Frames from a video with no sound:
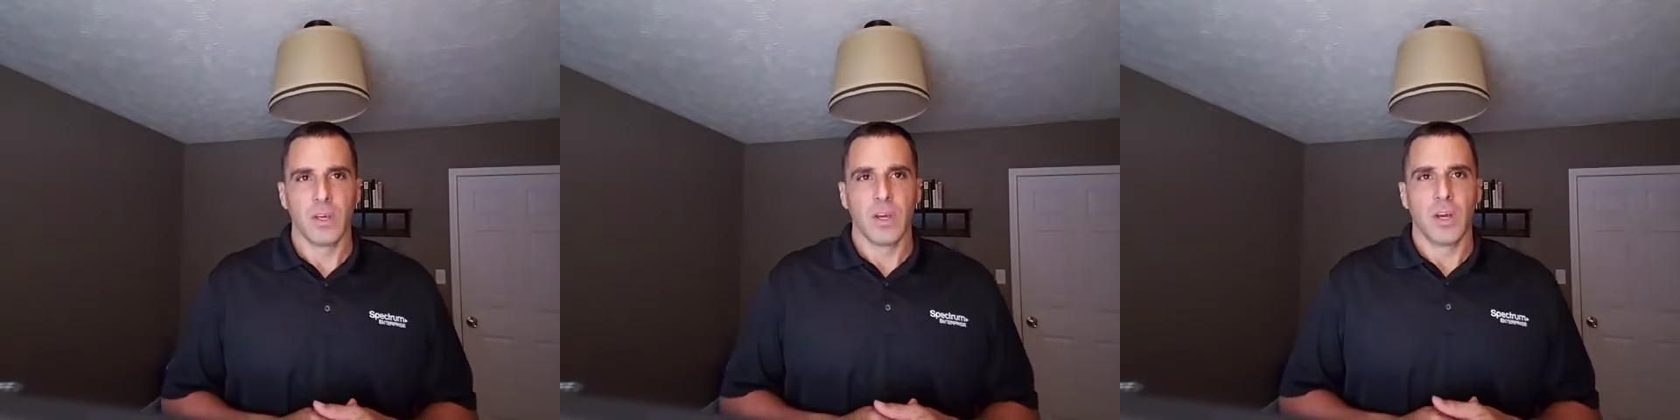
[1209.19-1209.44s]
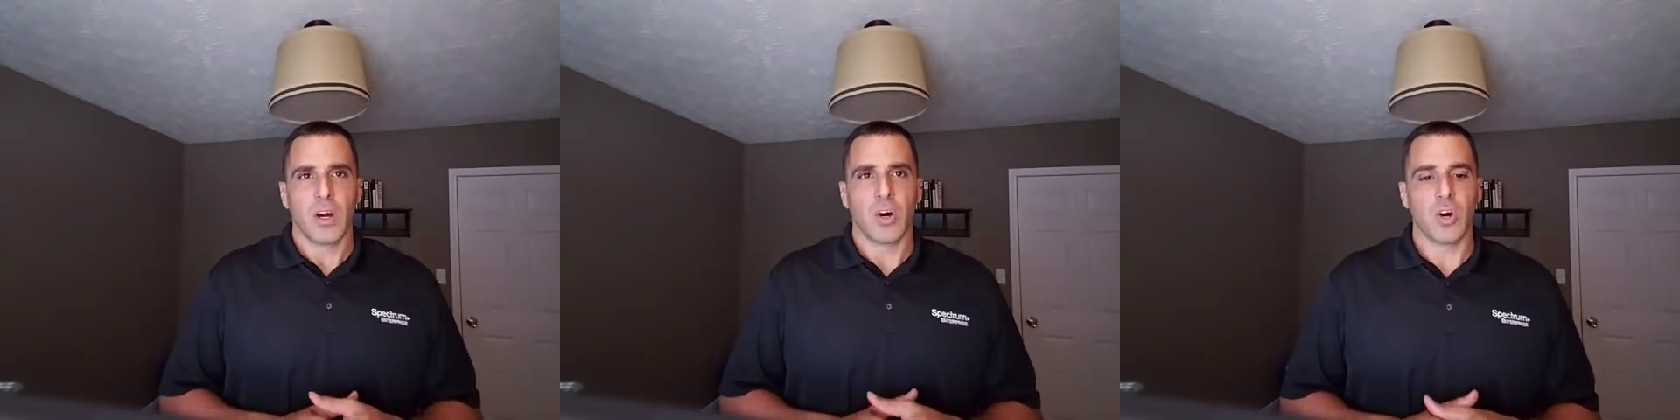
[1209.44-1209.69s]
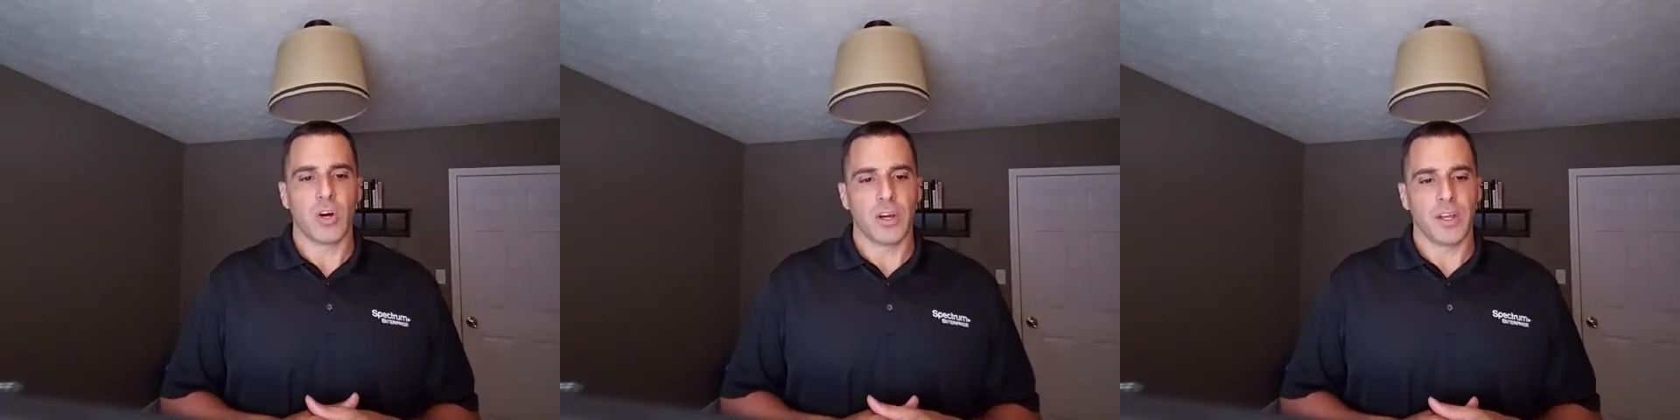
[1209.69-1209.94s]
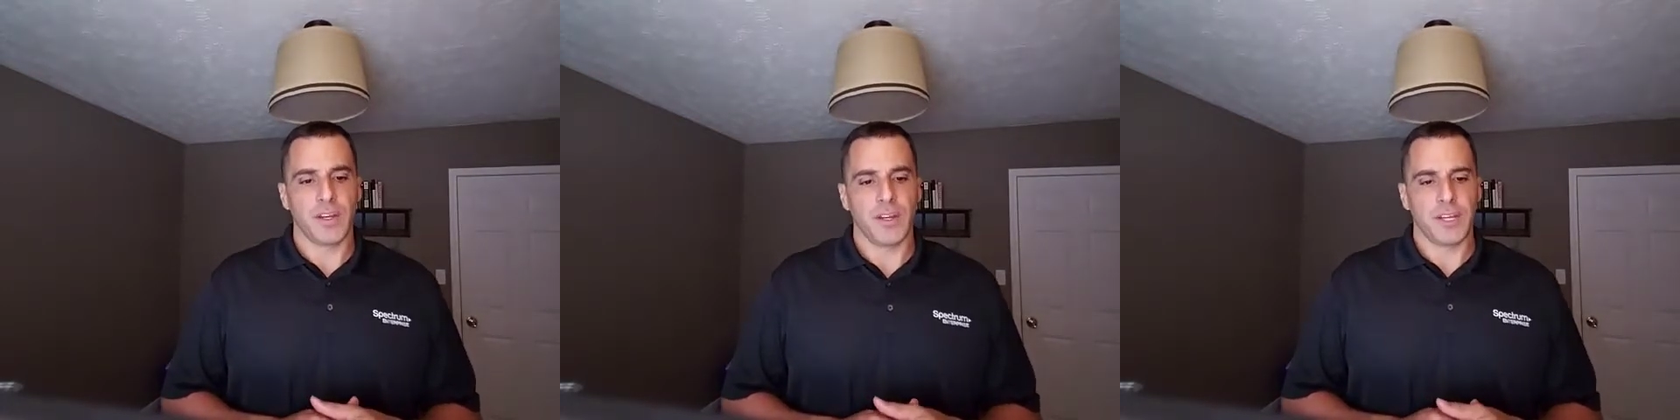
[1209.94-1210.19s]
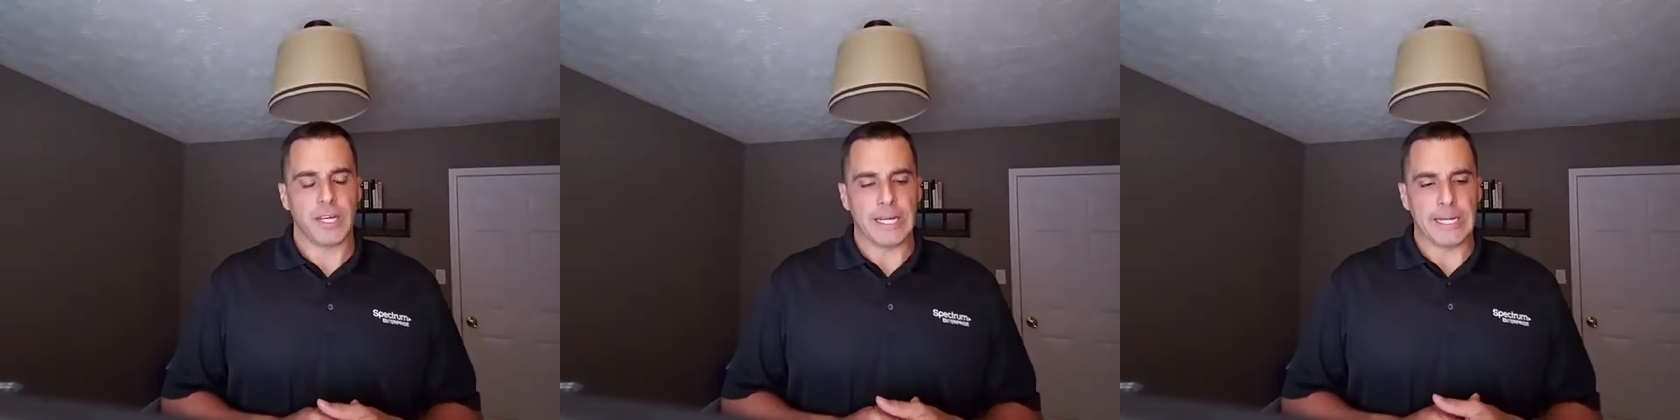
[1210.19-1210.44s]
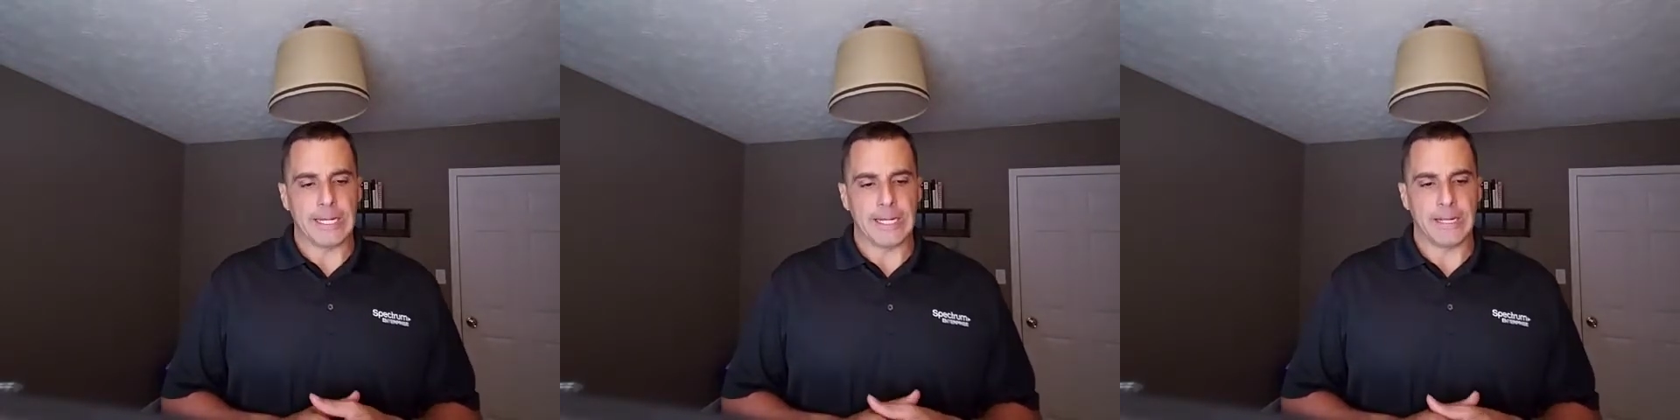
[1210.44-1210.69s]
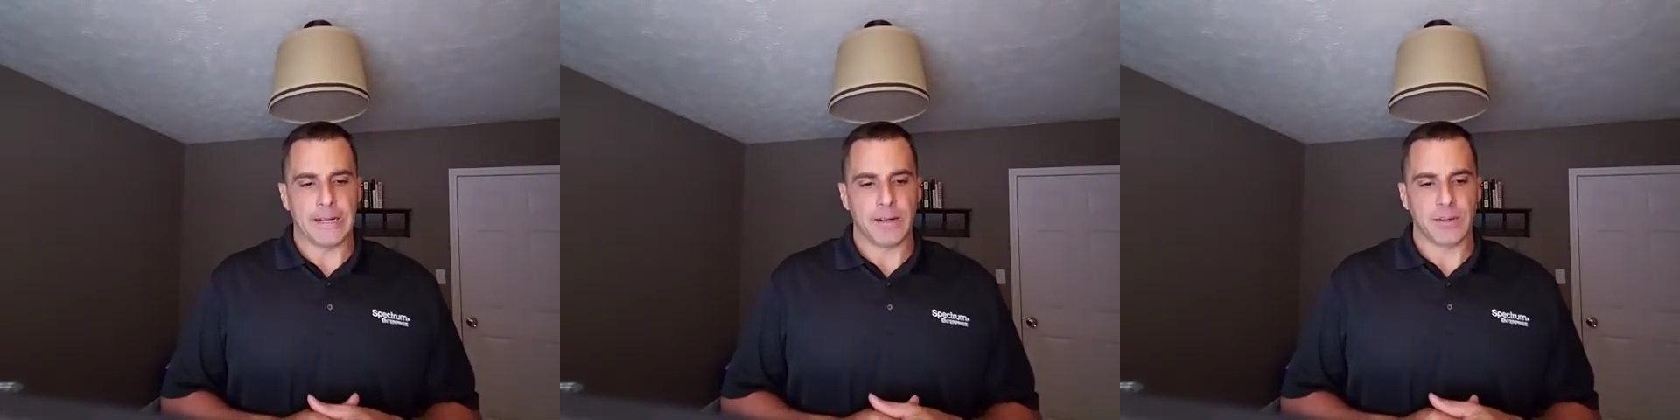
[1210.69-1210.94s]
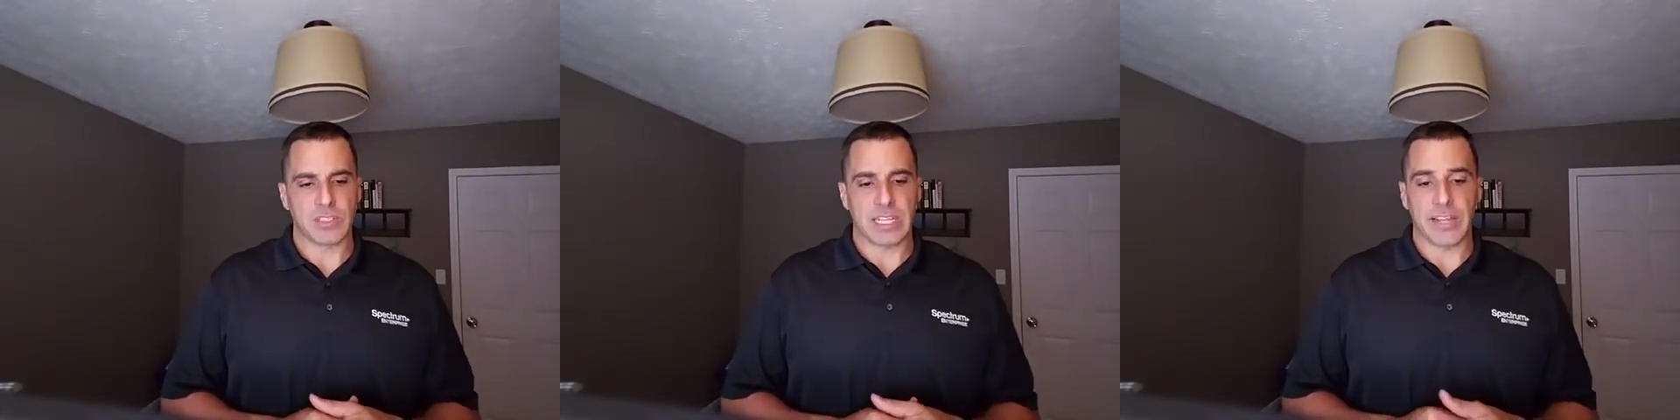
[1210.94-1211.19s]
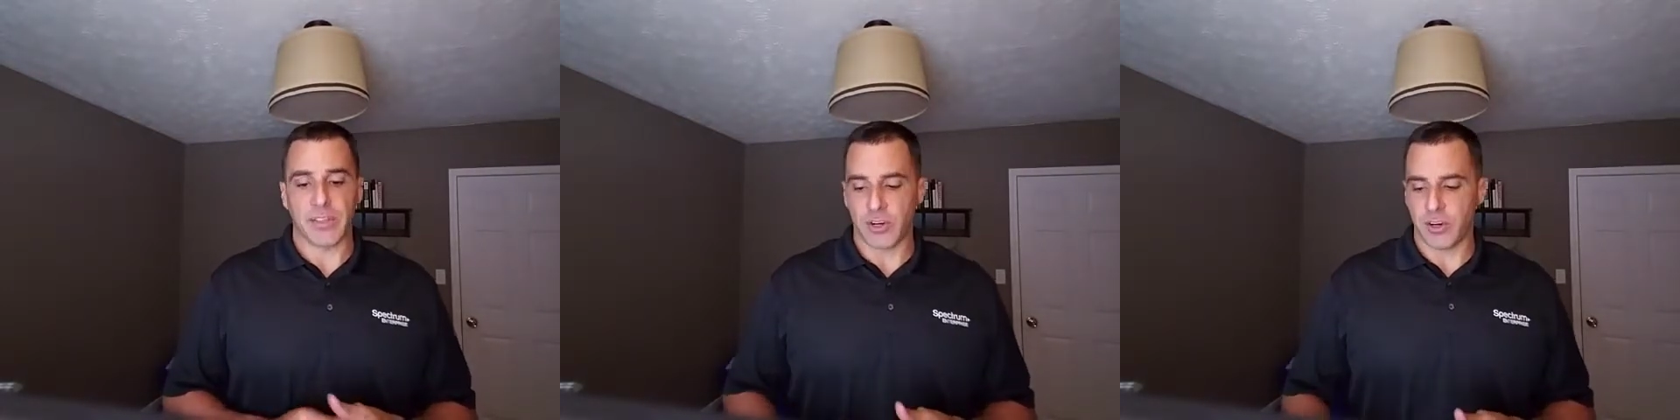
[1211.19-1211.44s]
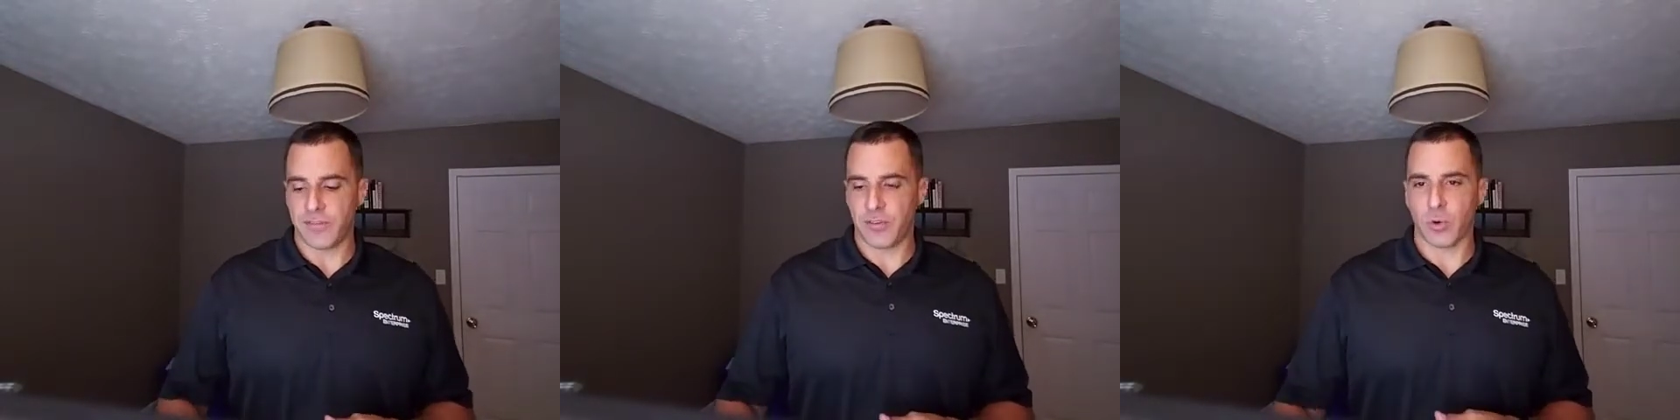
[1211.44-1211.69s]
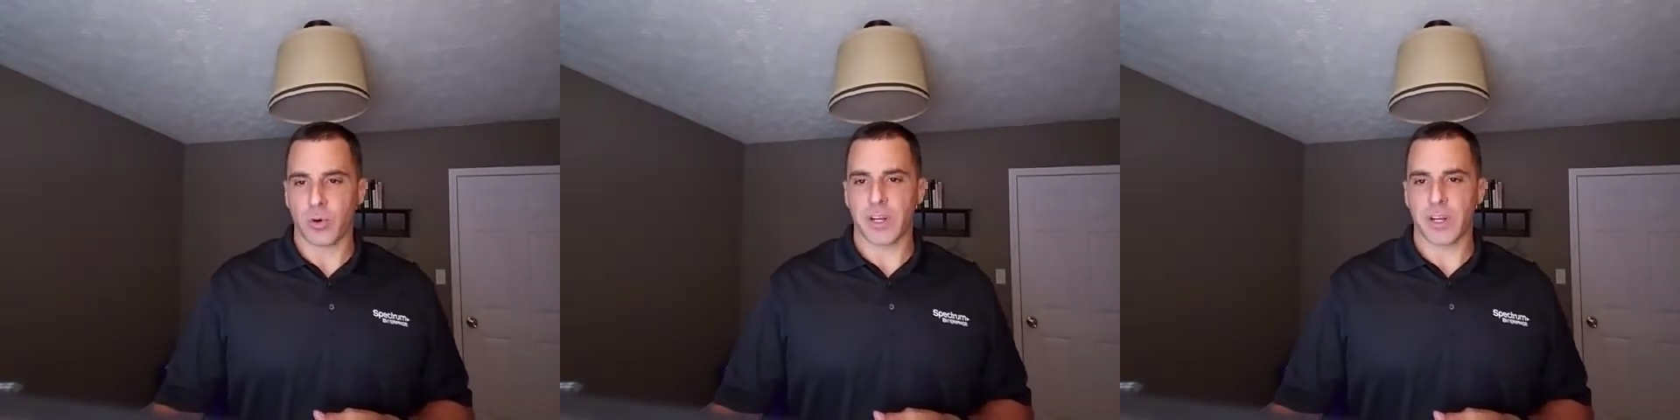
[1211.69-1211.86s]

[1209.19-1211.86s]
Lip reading: On slide 34,